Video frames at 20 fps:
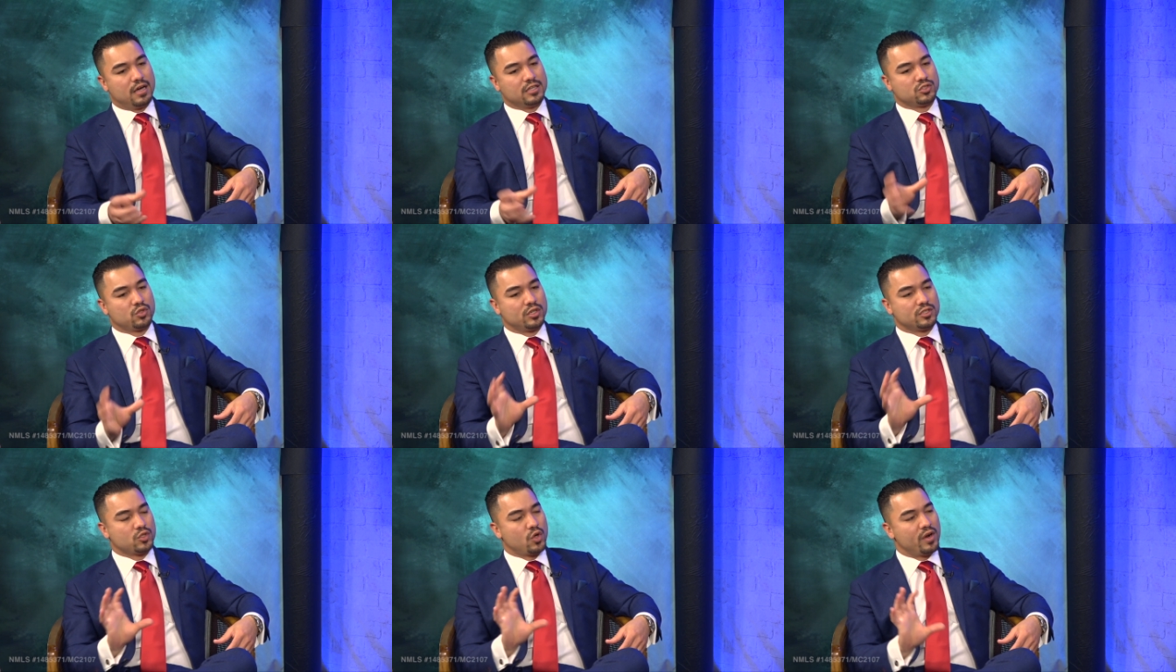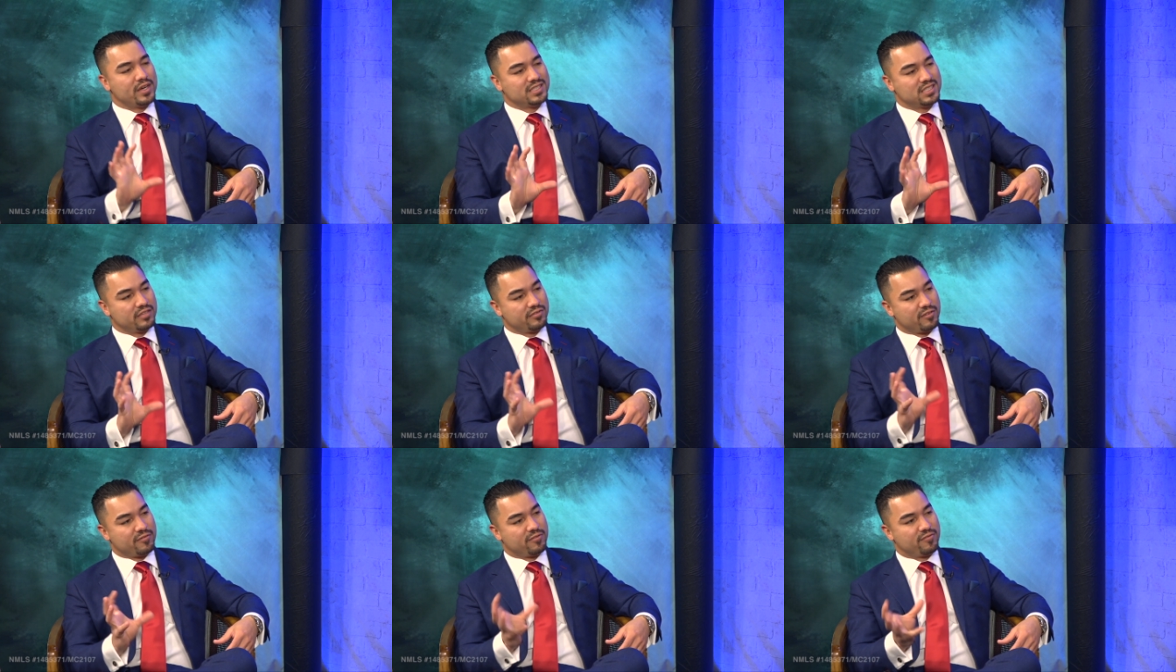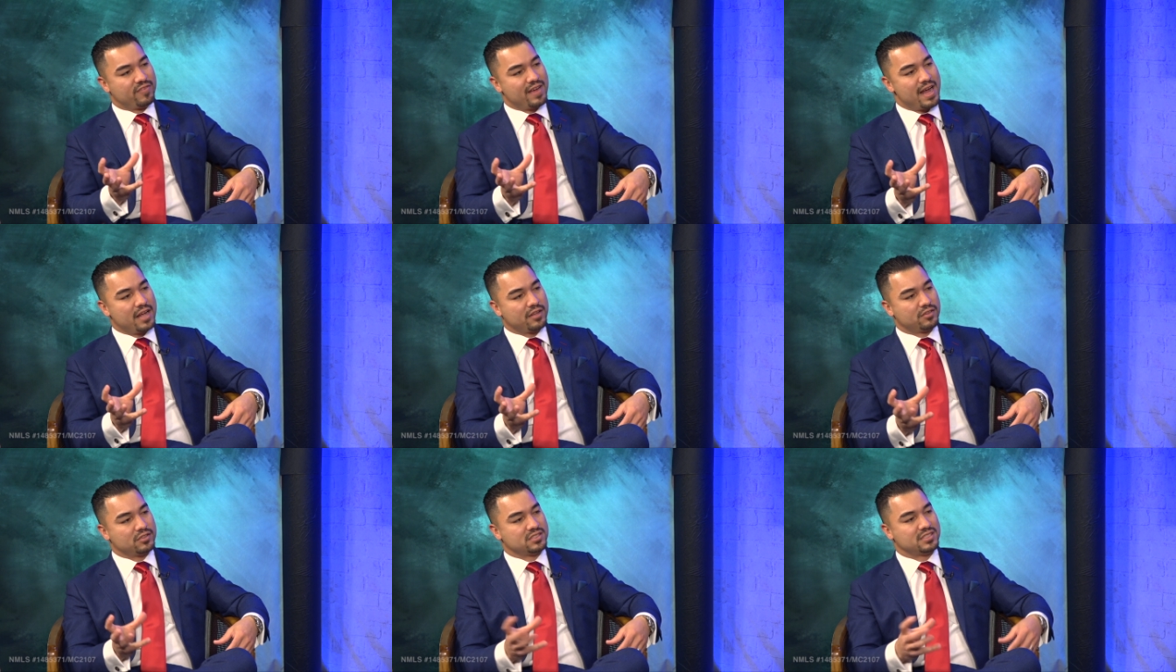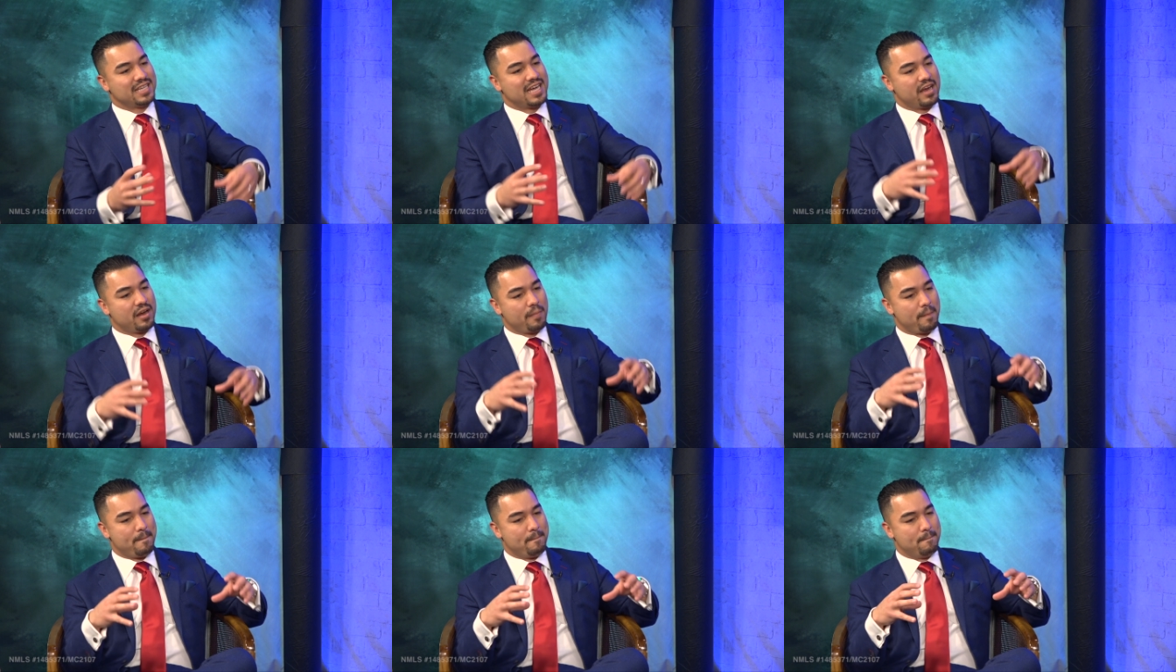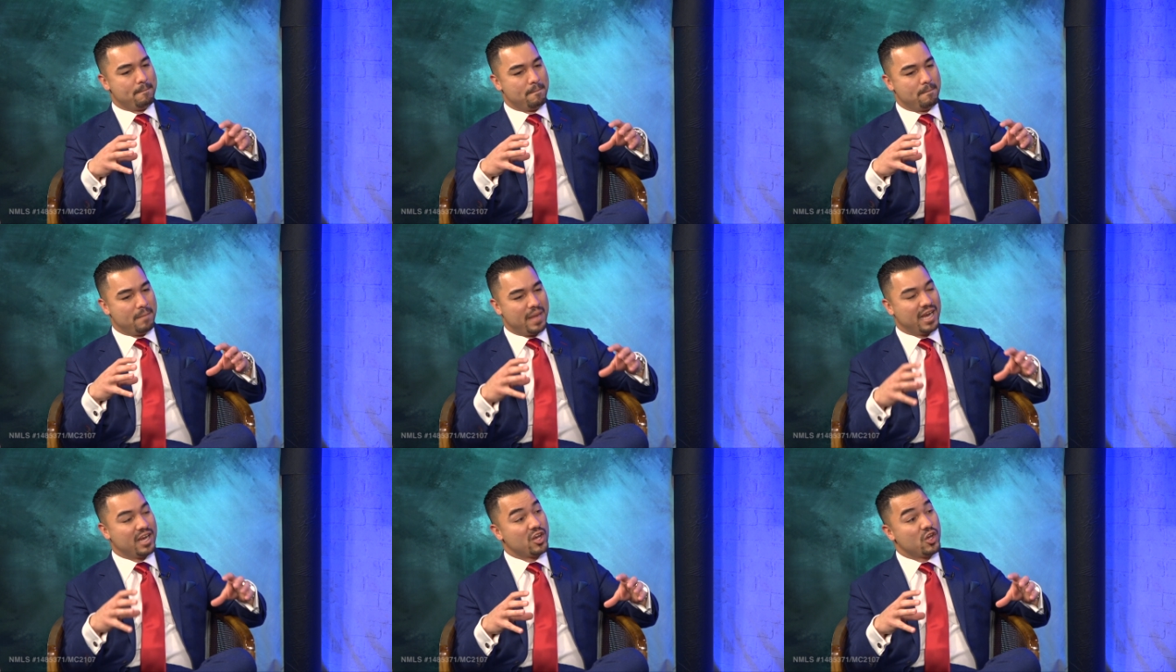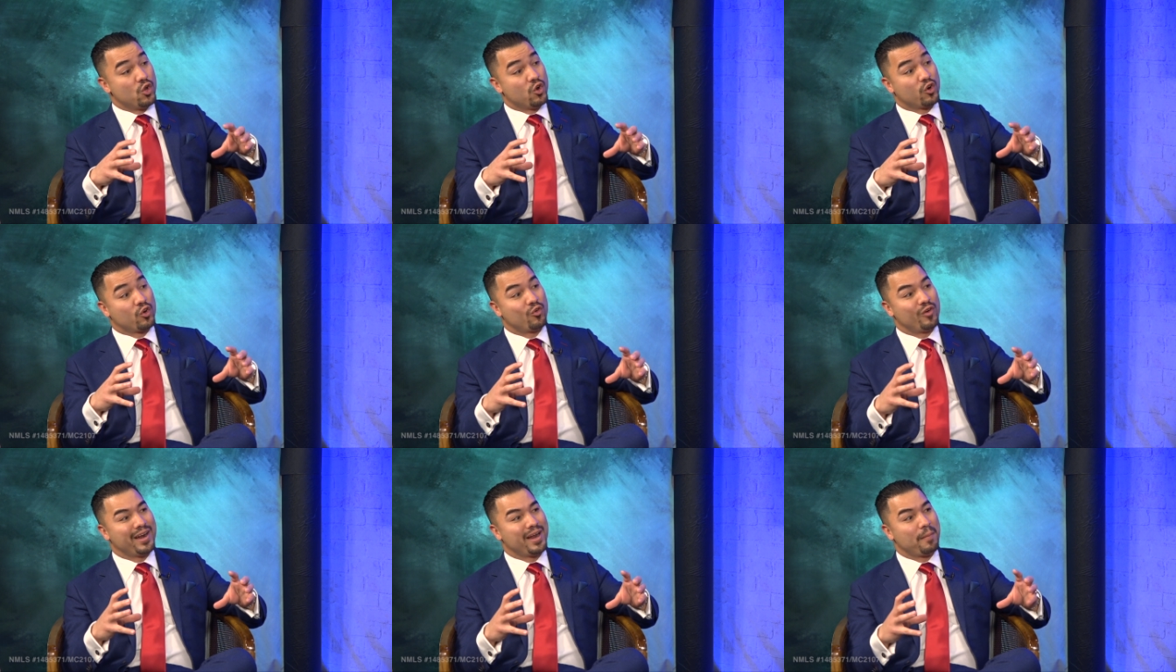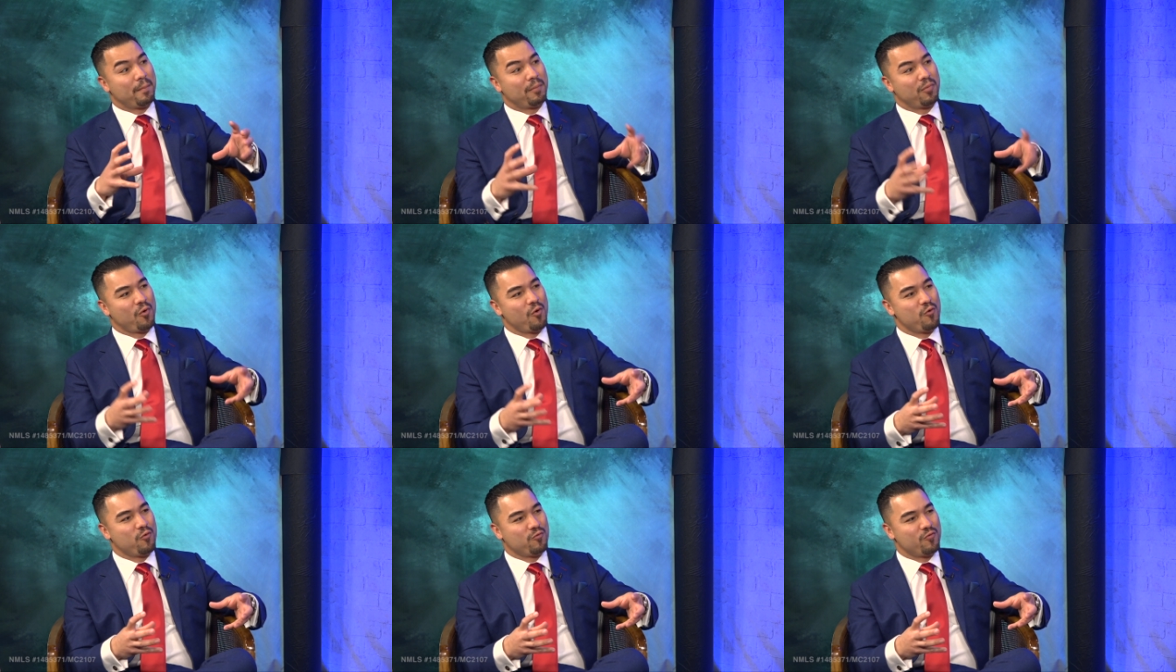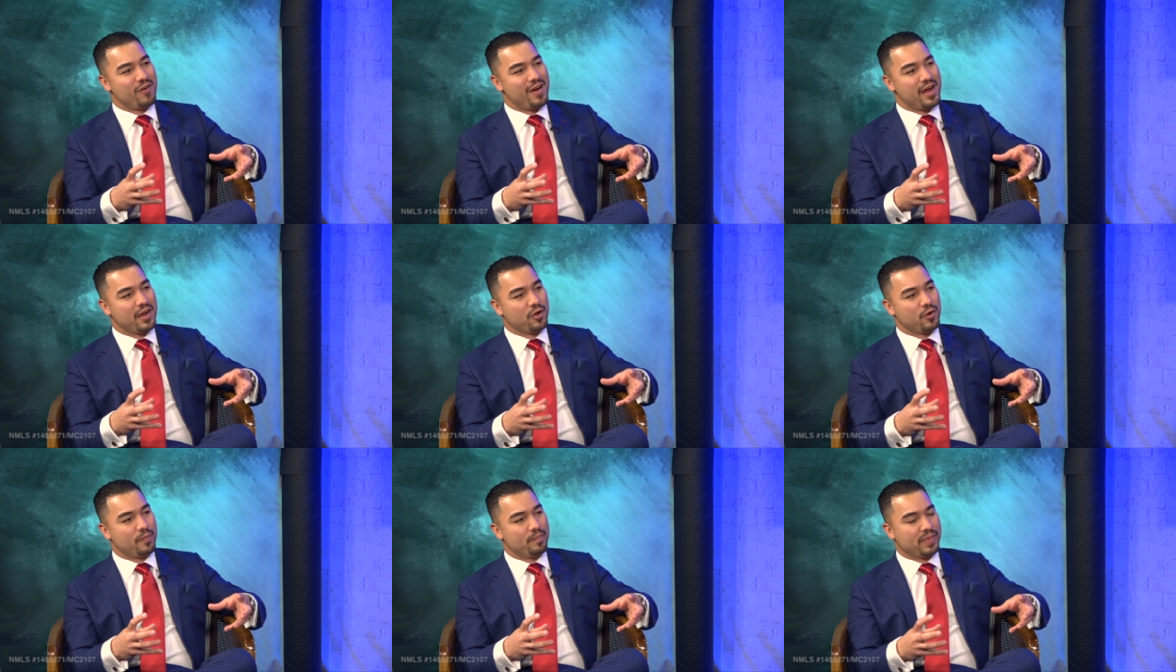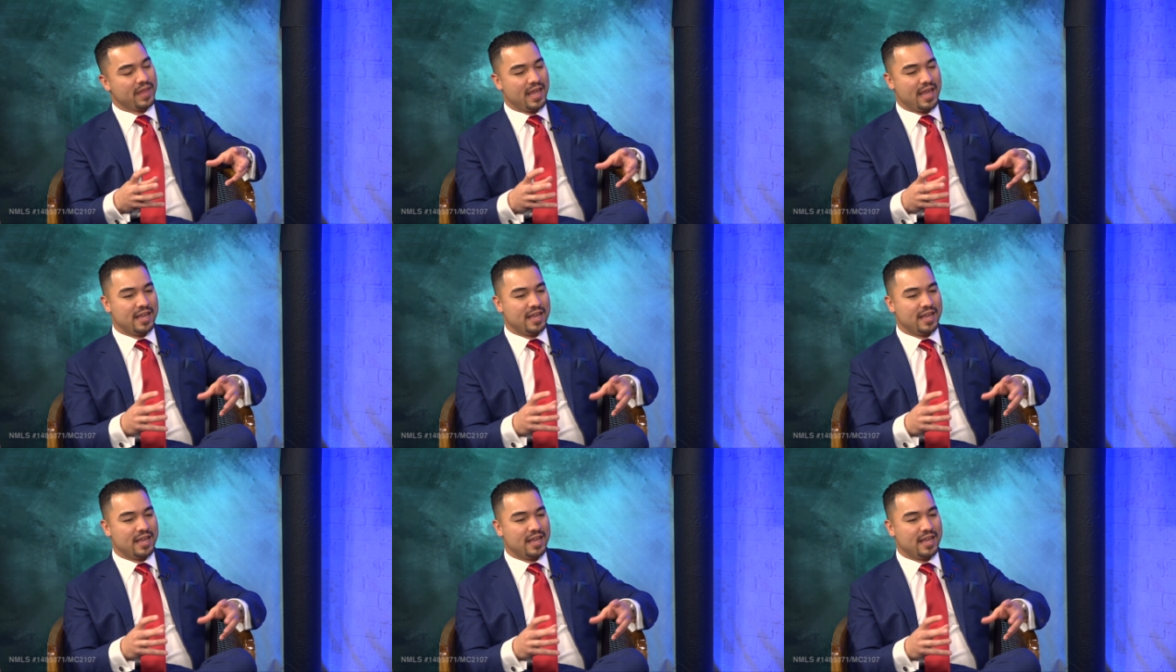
So there's all these different factors that make your credit profile.